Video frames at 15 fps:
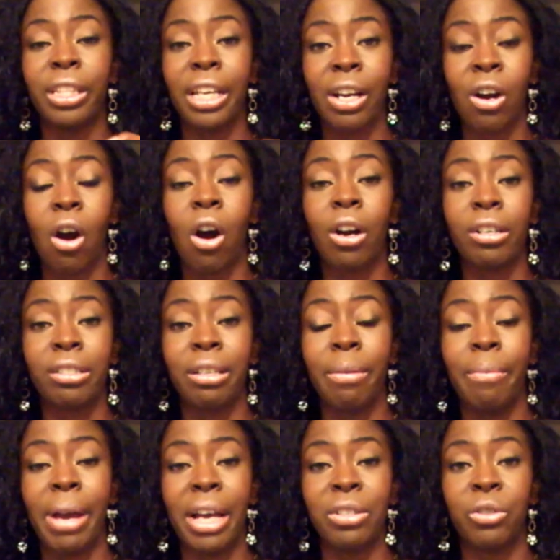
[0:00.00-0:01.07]
There are
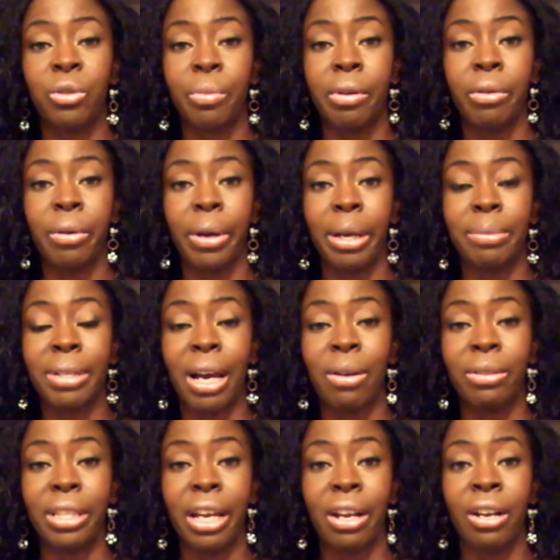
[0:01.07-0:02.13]
some master's programs
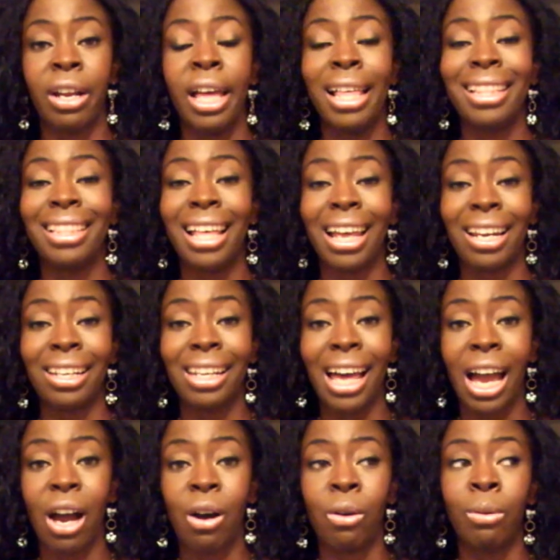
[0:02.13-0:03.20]
out there that
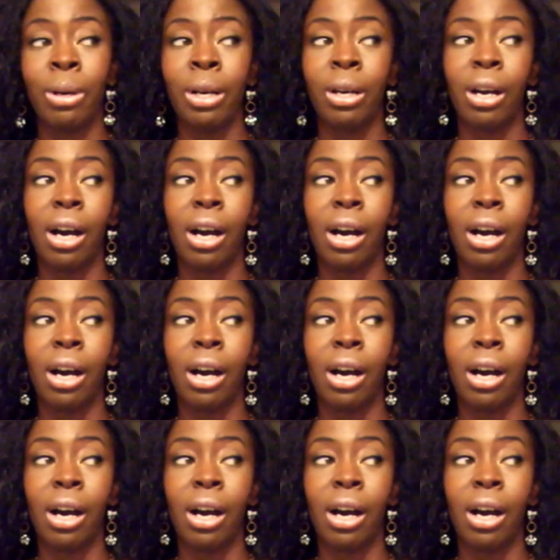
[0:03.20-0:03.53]
allow